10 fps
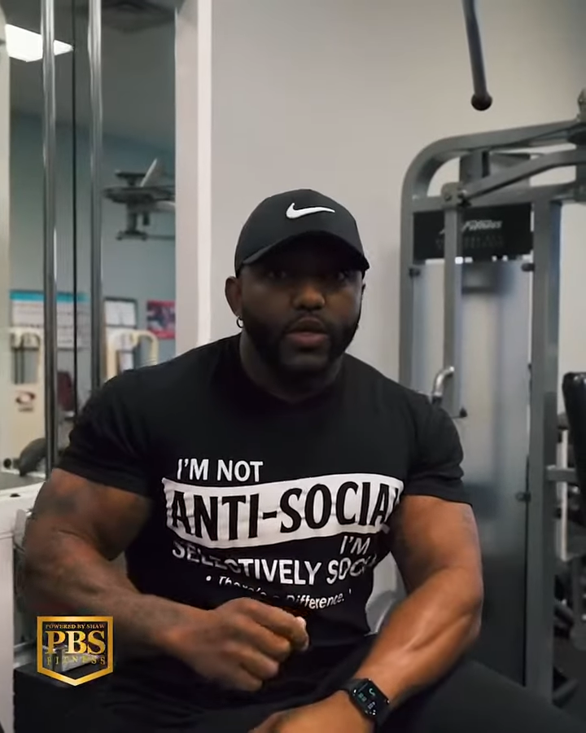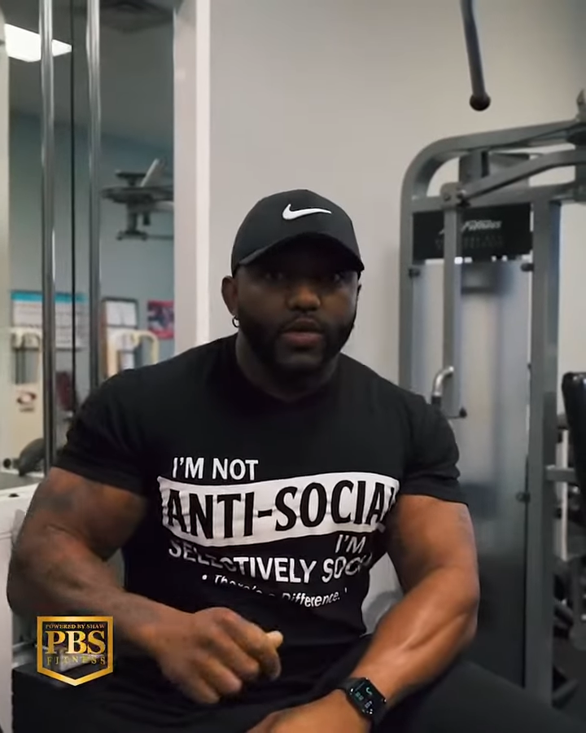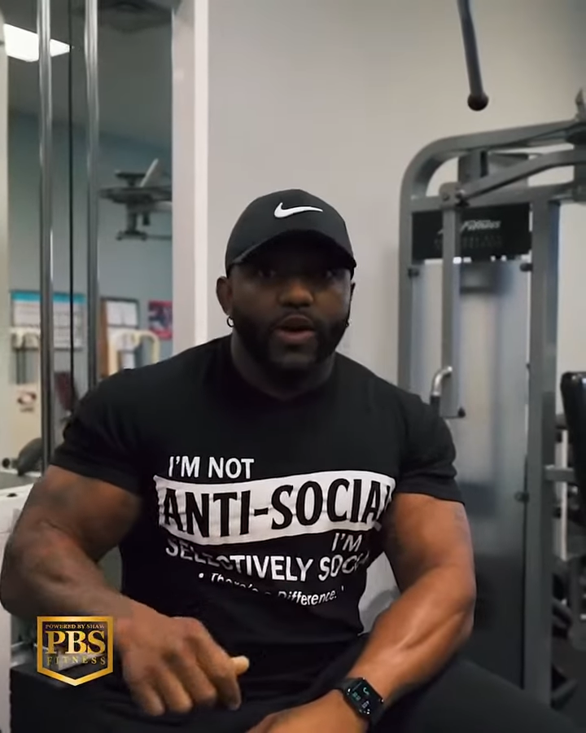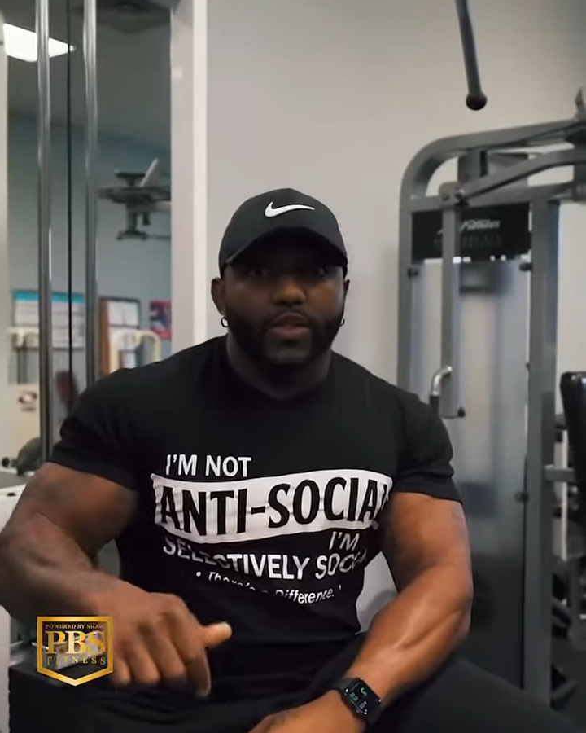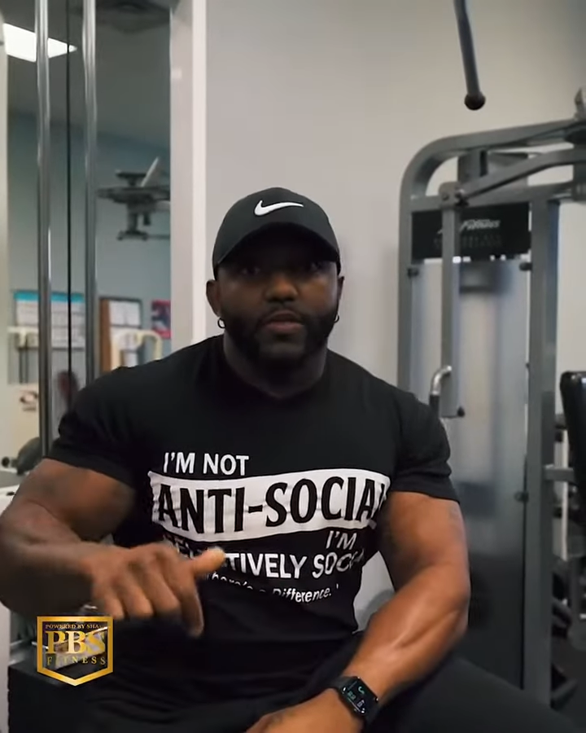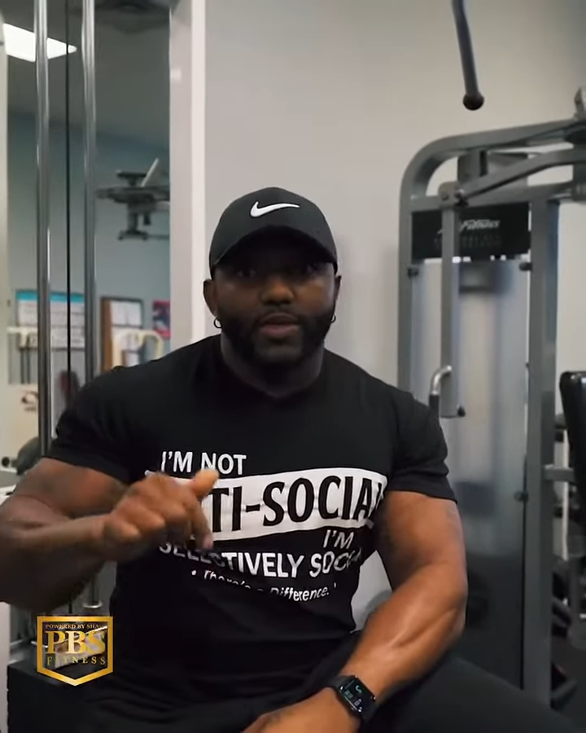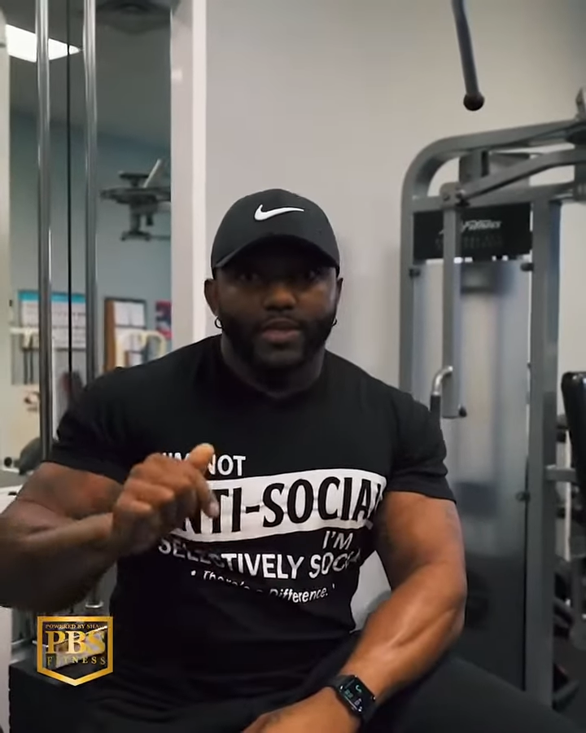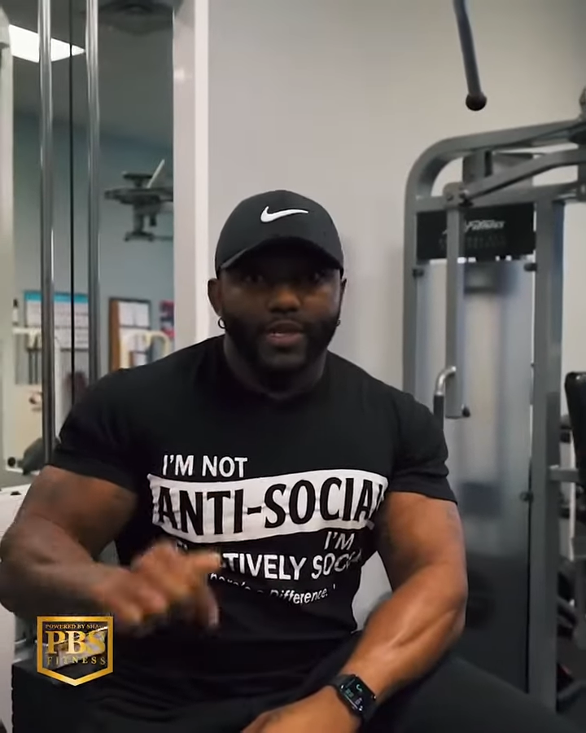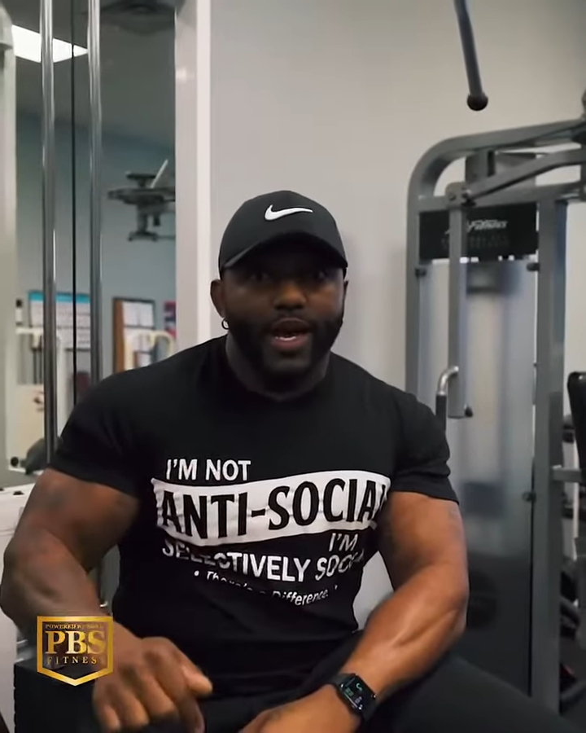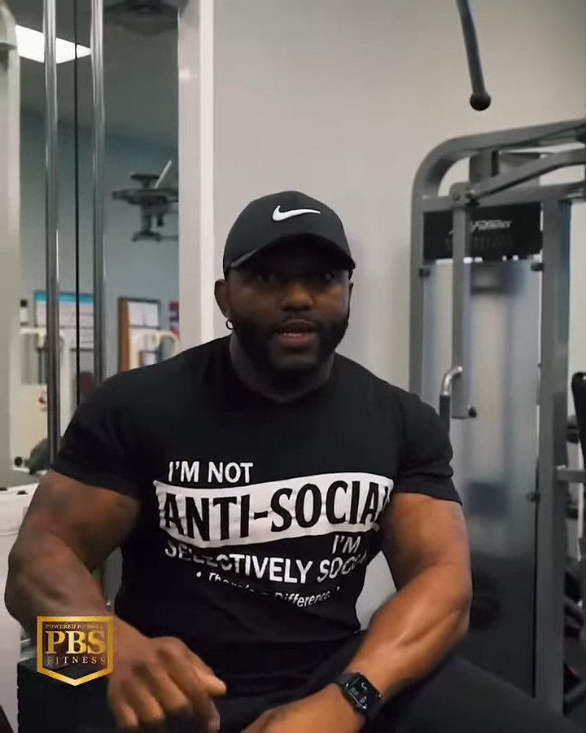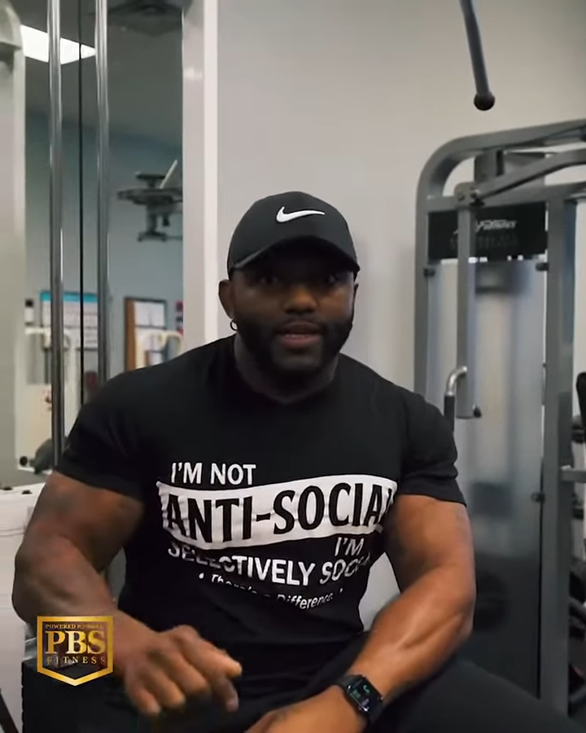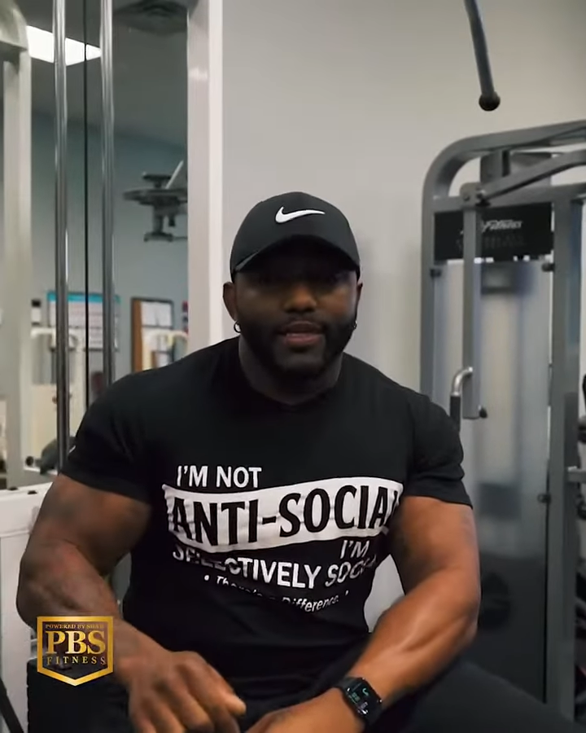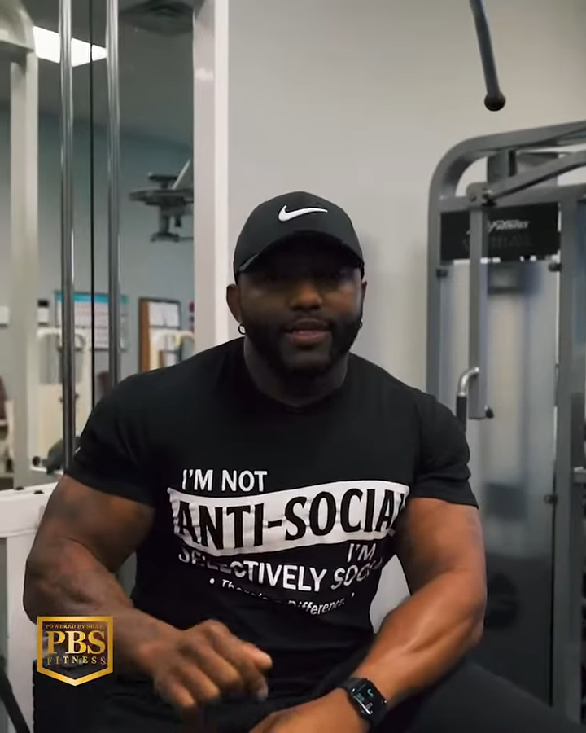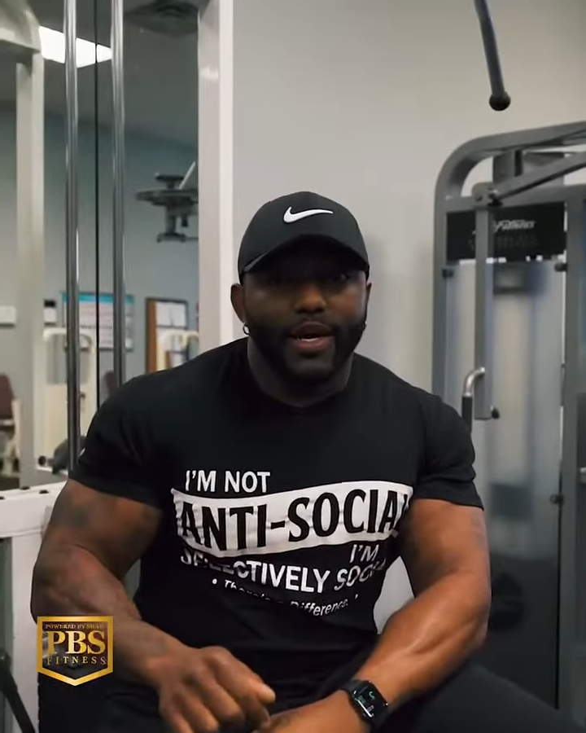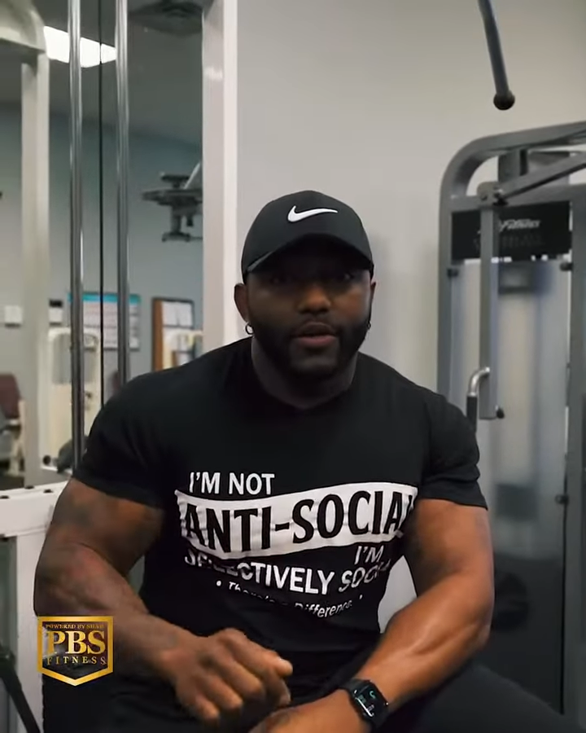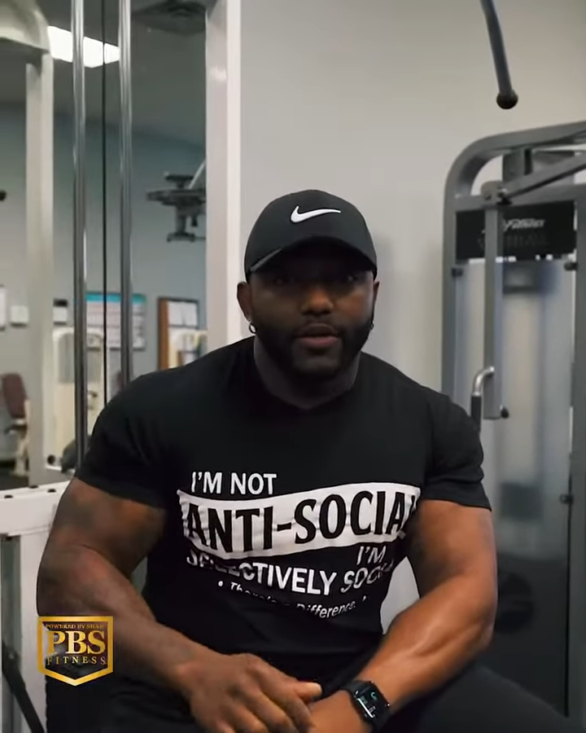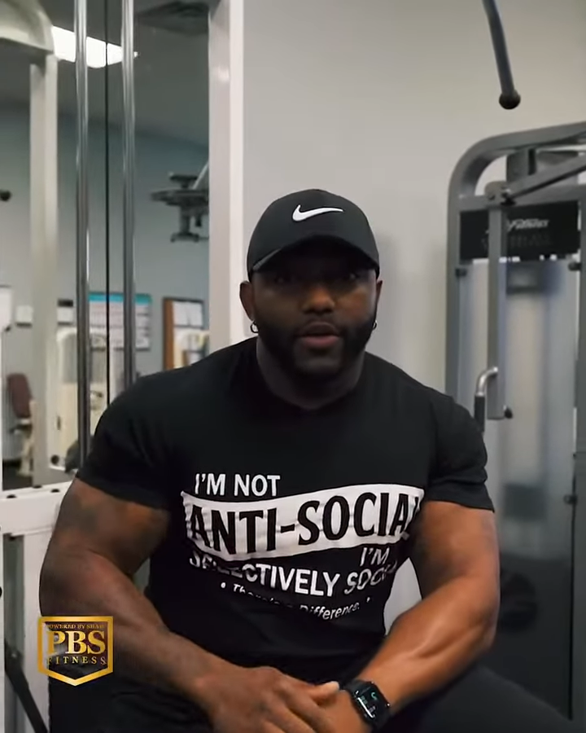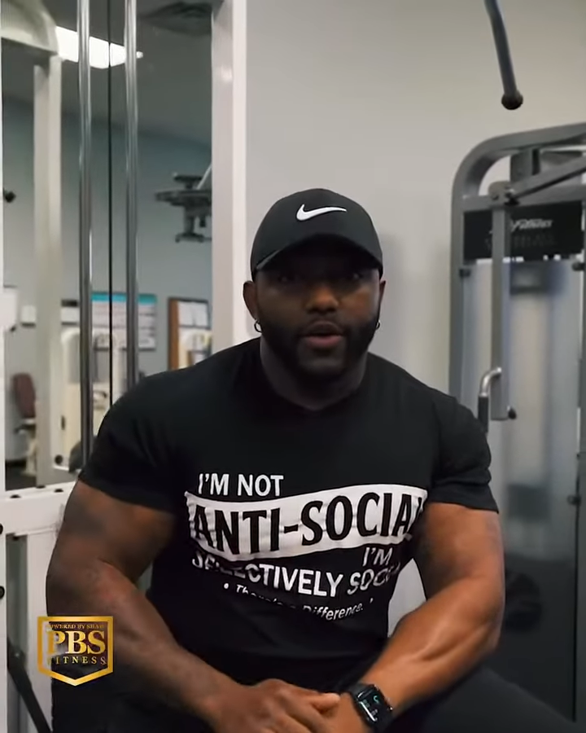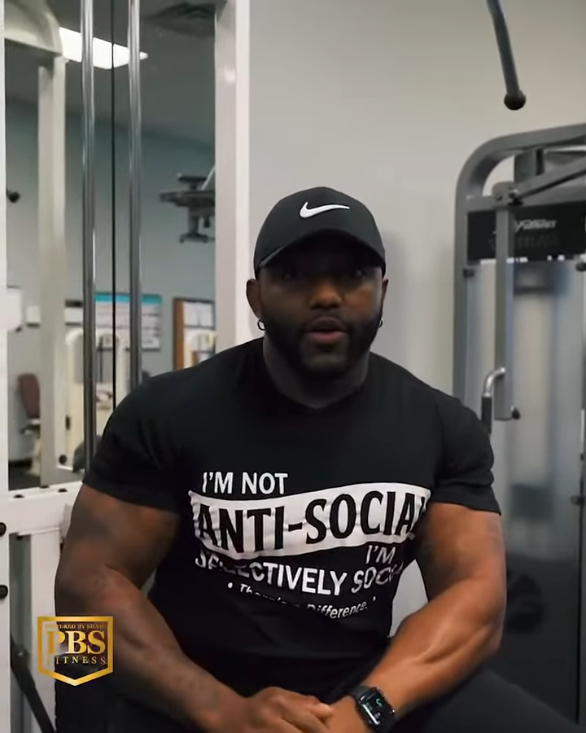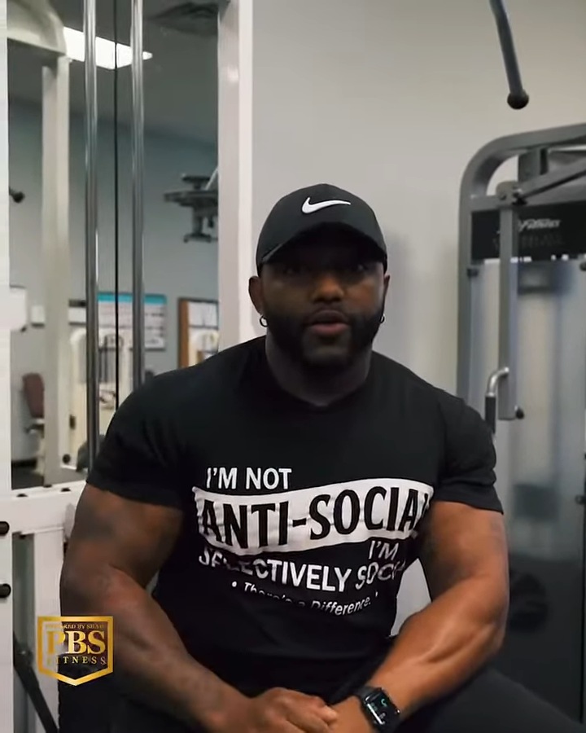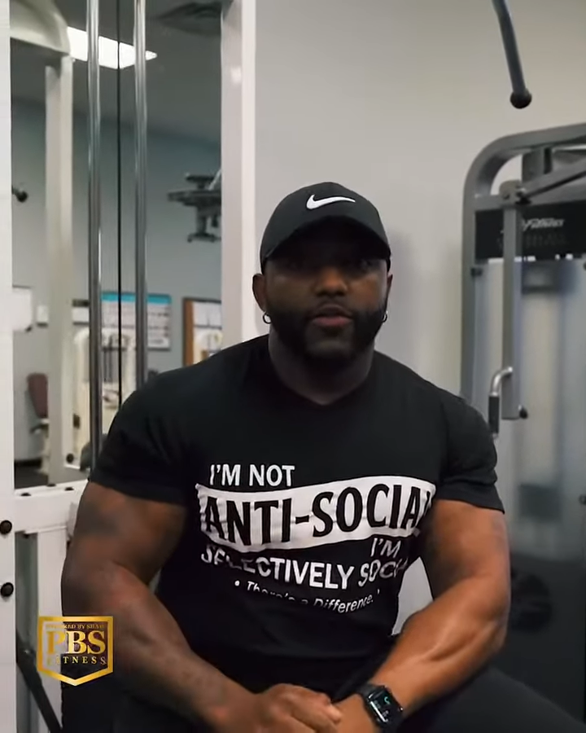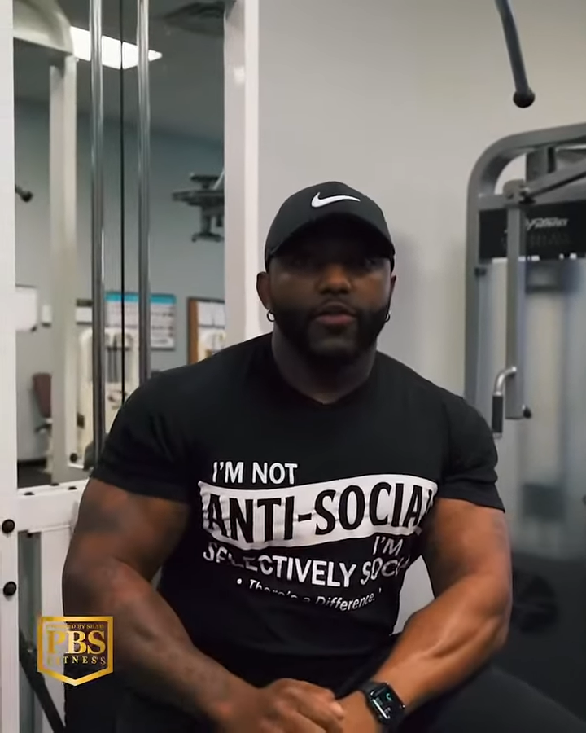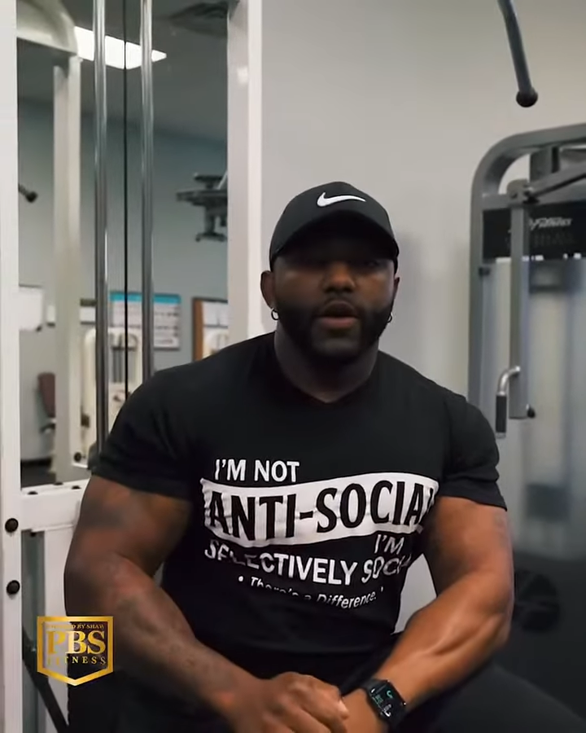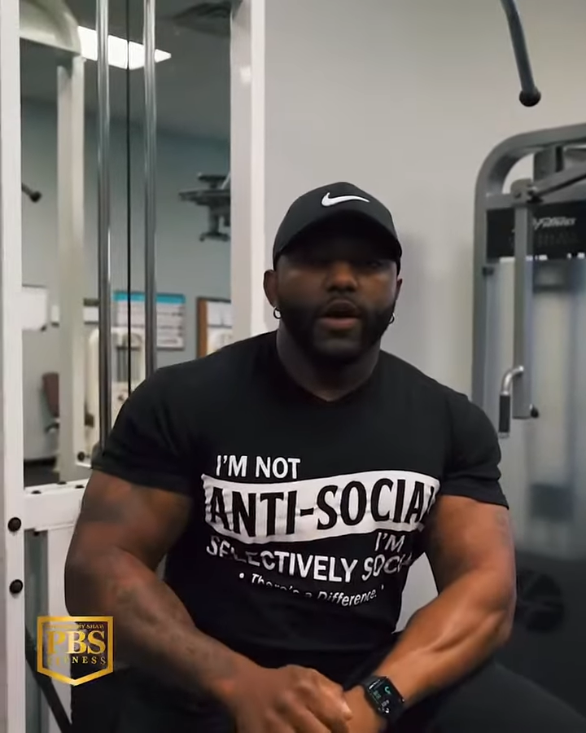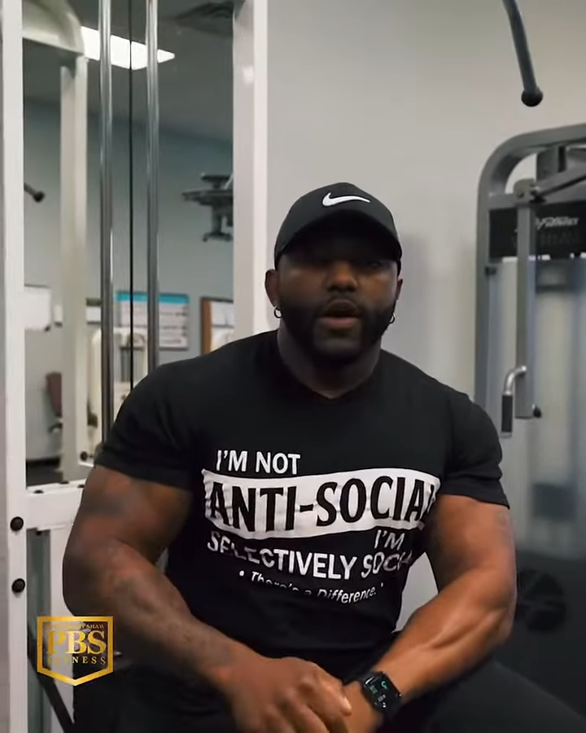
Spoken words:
You have to be solid and down in the earth.